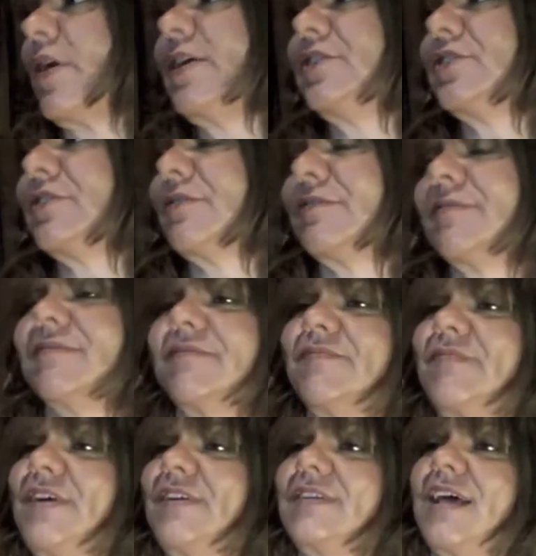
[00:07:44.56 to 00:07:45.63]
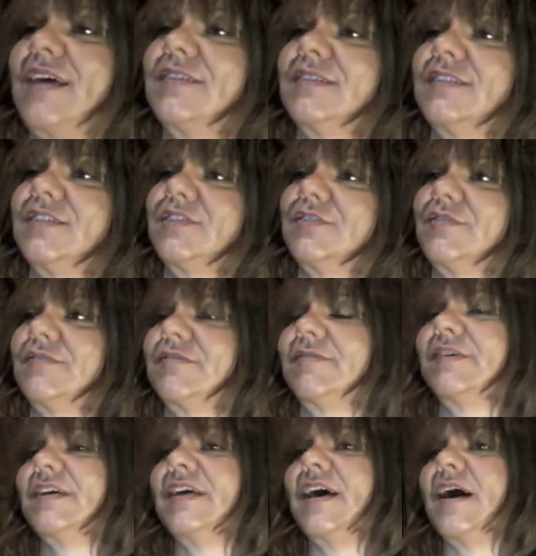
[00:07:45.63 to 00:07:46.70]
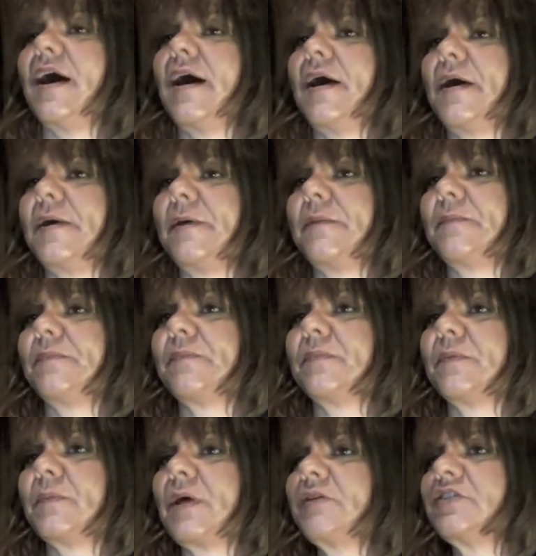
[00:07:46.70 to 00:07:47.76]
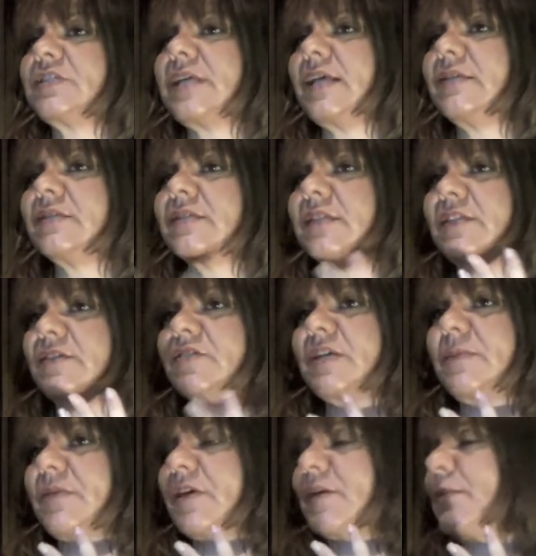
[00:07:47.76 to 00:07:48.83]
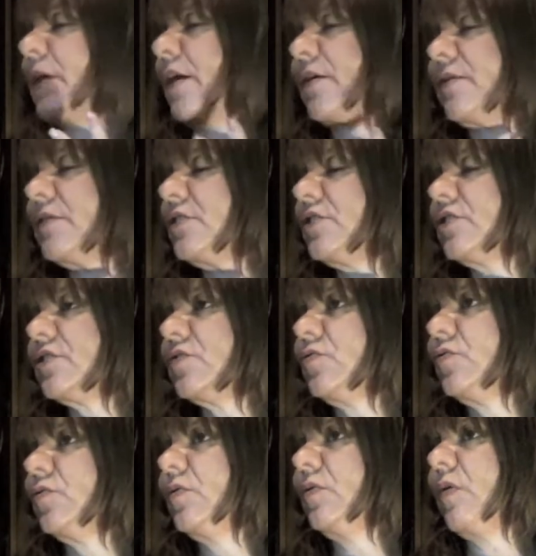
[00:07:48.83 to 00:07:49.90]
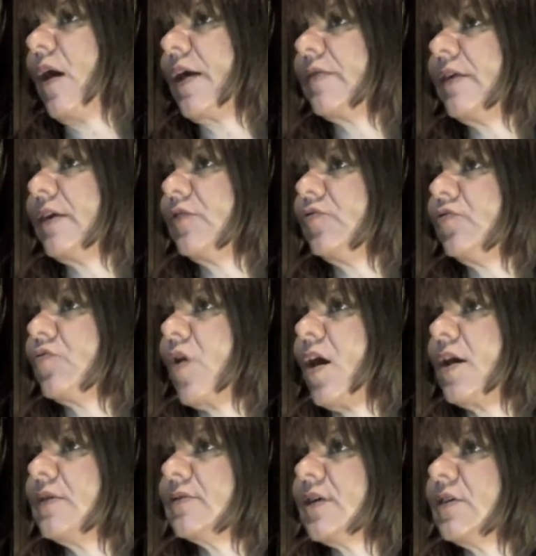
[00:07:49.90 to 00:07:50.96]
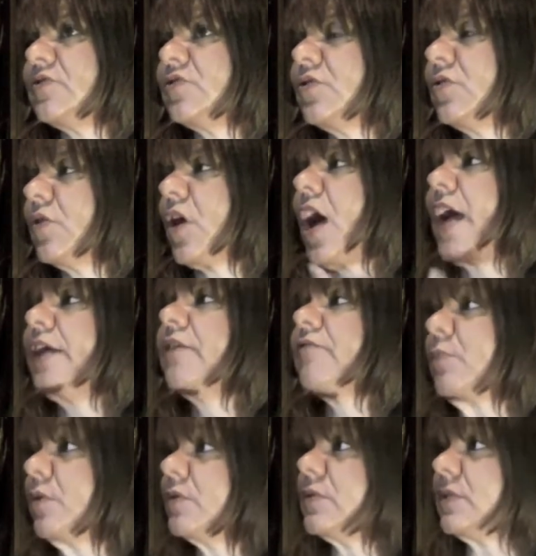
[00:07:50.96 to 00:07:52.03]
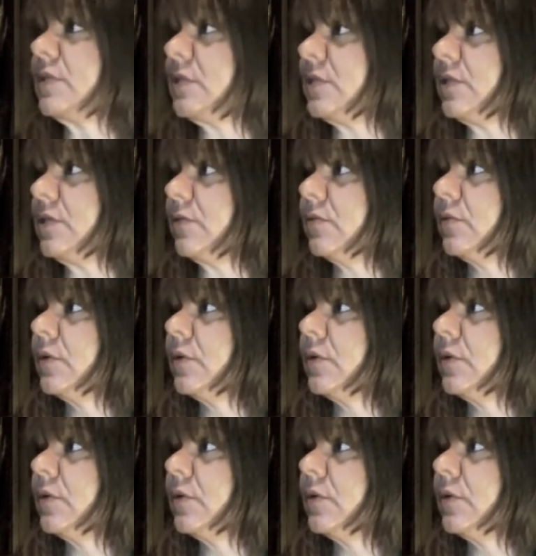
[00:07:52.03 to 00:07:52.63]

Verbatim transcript: great show, fantastic show. Um, but I just instantly, there's something about you that just, I think, draws a certain kind of person to you.